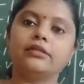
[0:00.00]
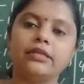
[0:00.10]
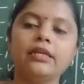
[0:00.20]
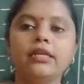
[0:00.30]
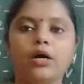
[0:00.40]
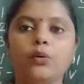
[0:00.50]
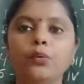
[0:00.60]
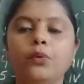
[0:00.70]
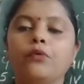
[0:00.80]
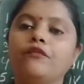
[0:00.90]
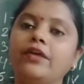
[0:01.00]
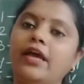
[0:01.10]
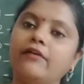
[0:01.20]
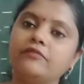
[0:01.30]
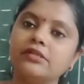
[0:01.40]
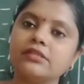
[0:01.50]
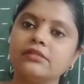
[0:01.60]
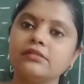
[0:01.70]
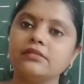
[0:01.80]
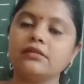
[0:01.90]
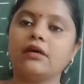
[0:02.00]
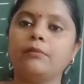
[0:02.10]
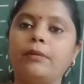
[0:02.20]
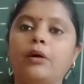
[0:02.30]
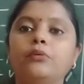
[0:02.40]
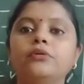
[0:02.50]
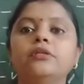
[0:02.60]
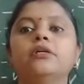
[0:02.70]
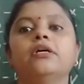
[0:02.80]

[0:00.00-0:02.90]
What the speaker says: Till now we have discussed about